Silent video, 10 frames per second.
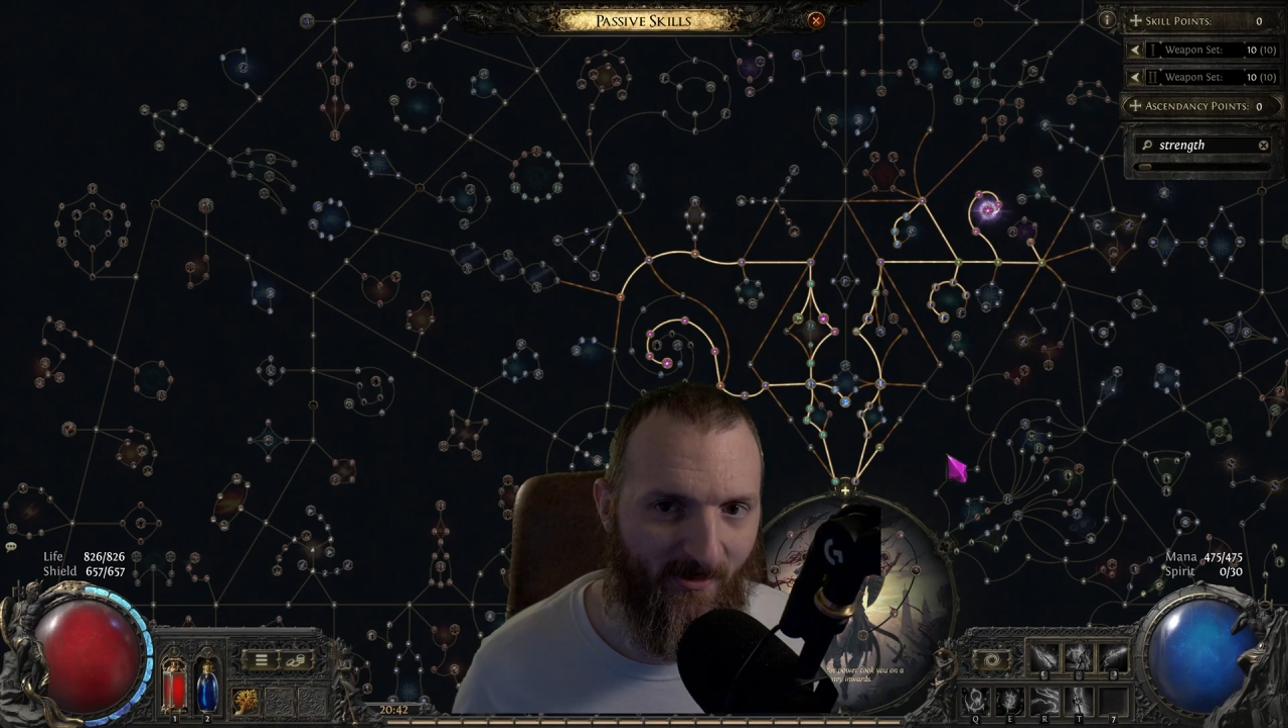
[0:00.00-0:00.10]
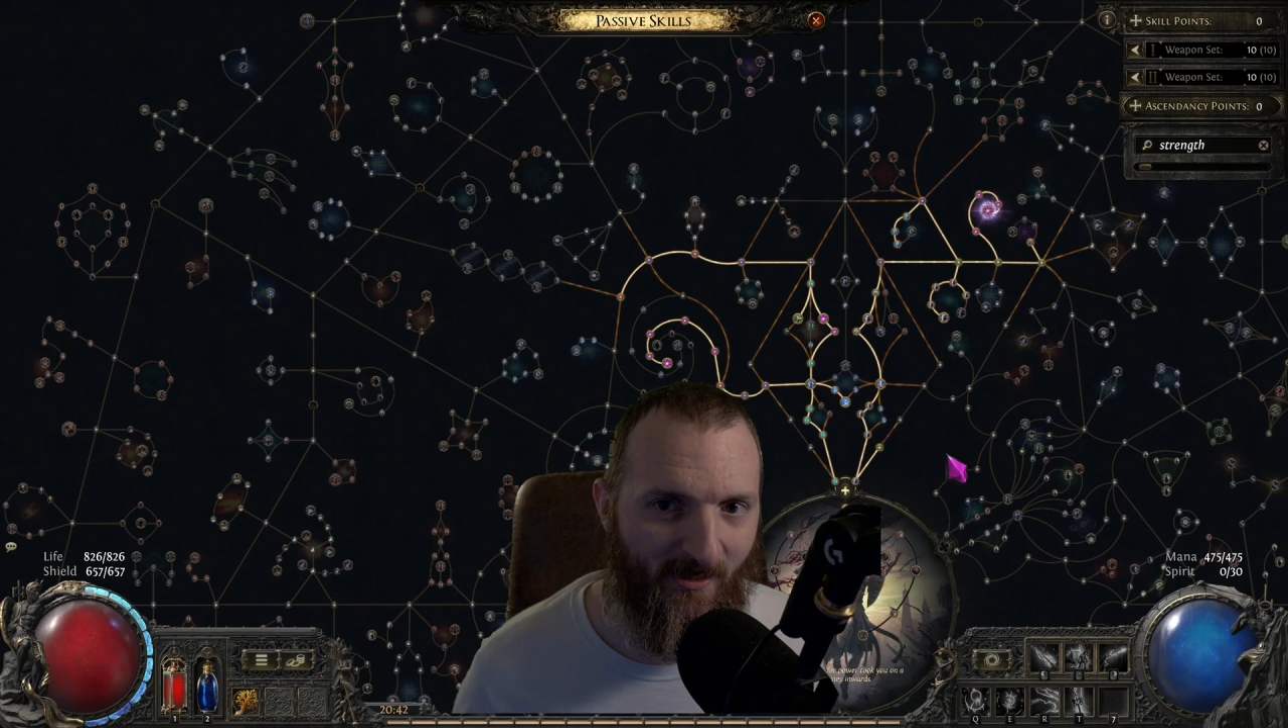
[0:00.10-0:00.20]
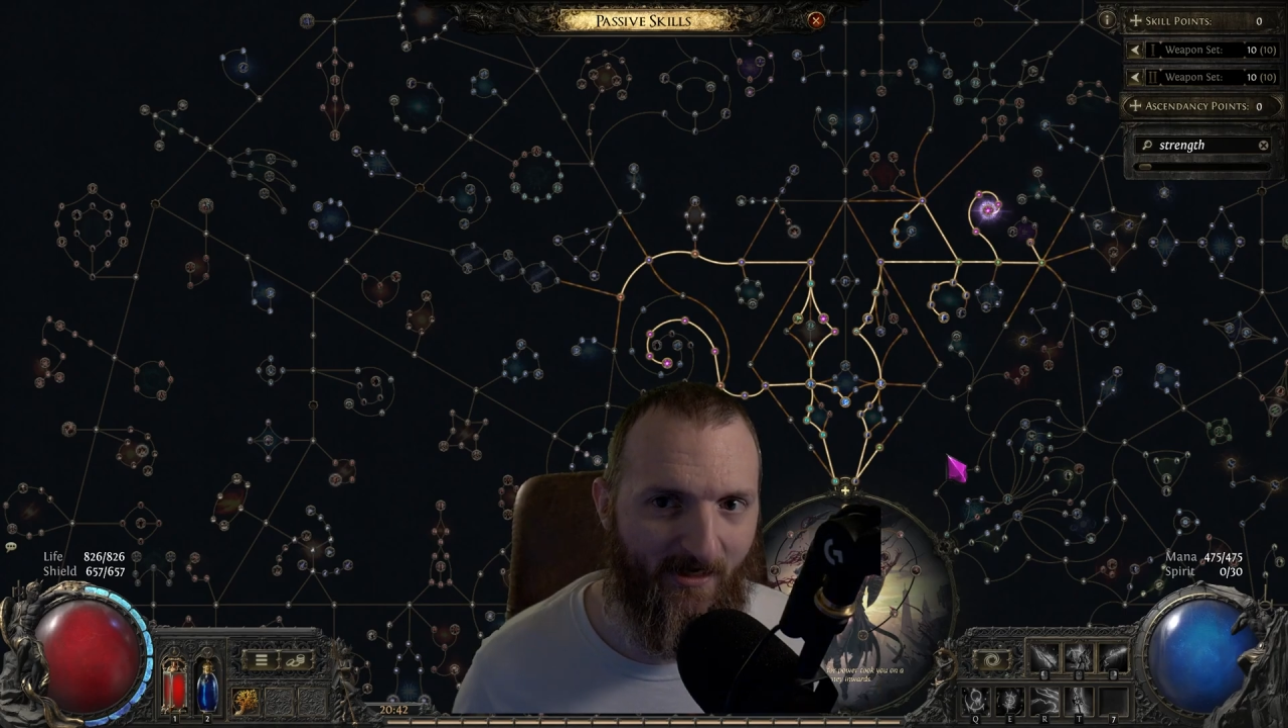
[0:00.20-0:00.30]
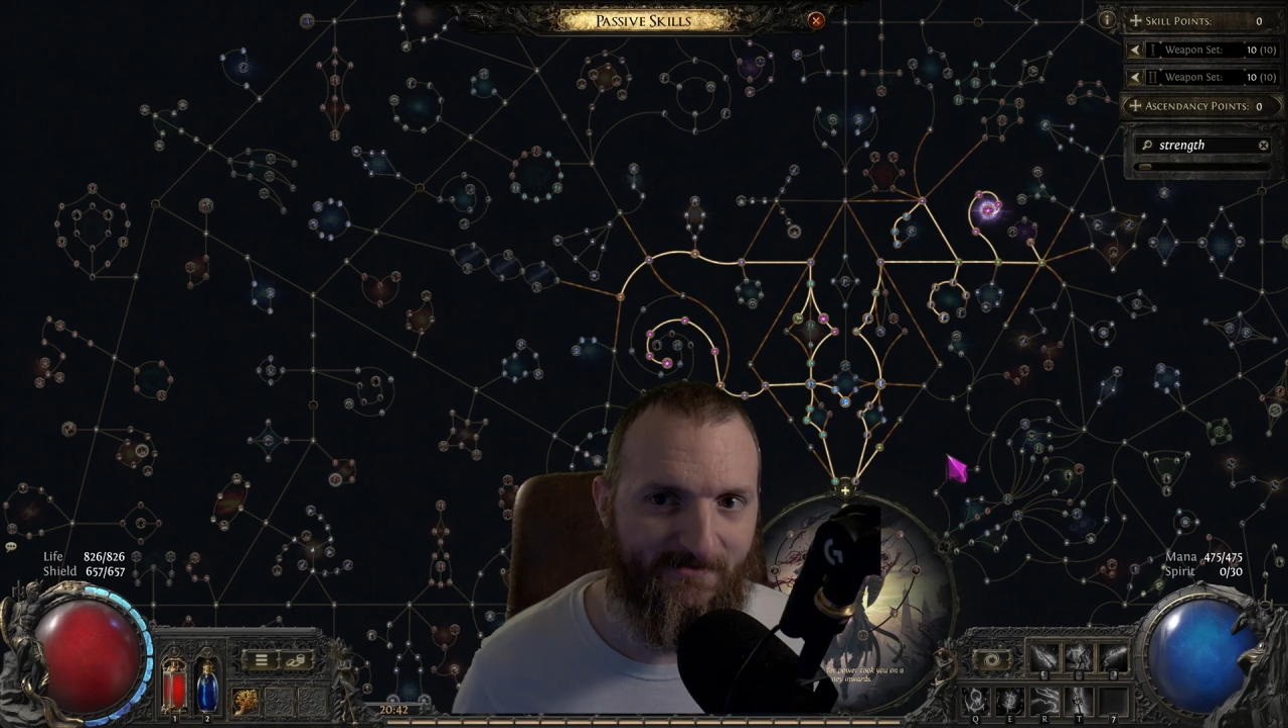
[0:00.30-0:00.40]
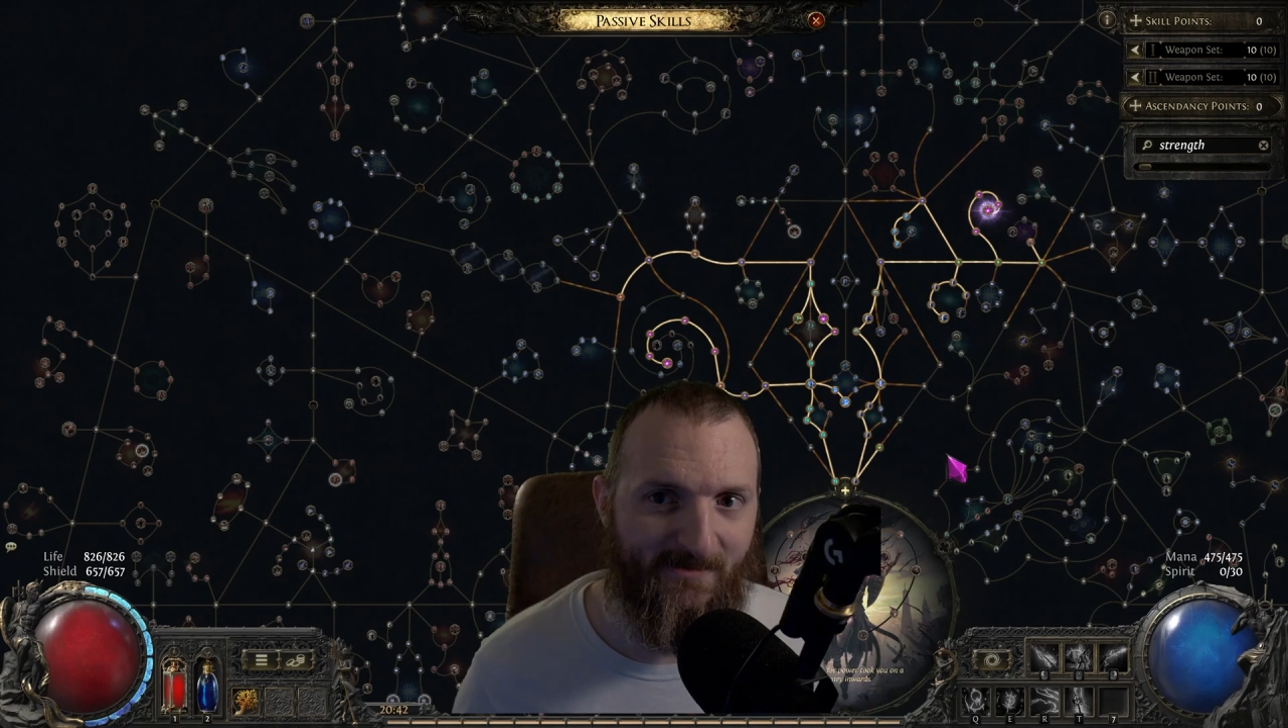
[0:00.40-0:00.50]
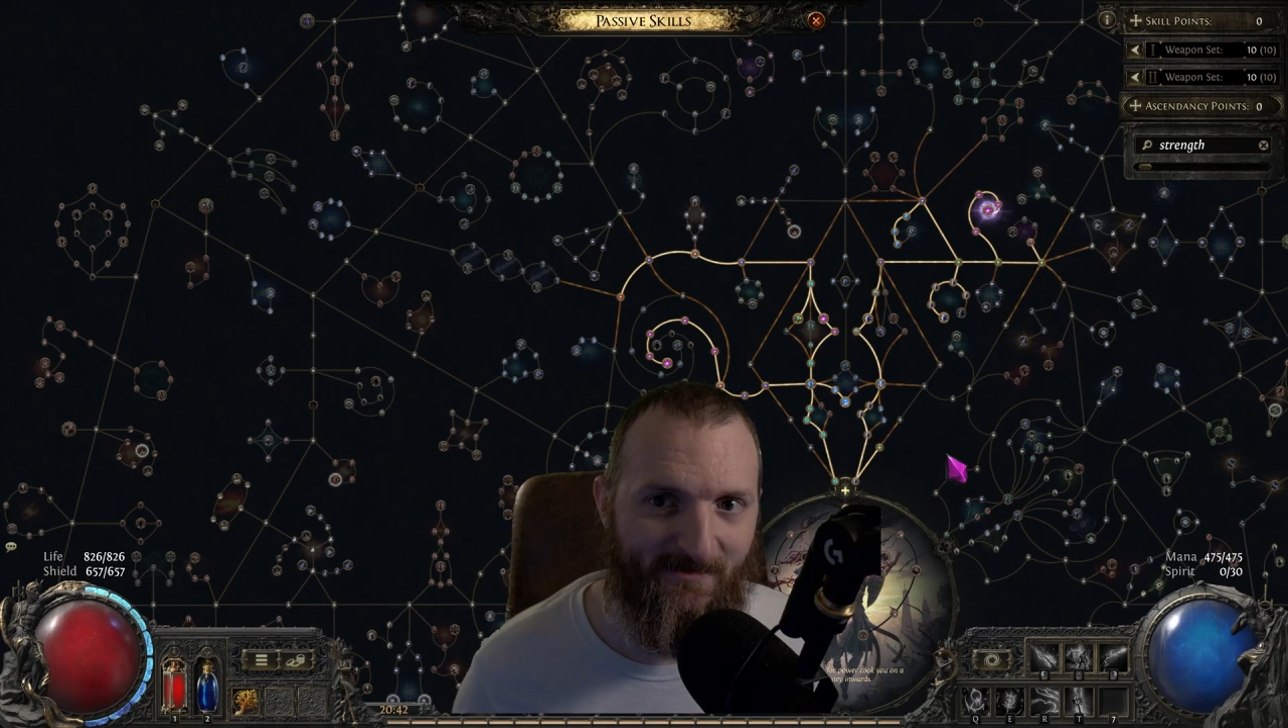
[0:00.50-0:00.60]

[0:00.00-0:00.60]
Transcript: and the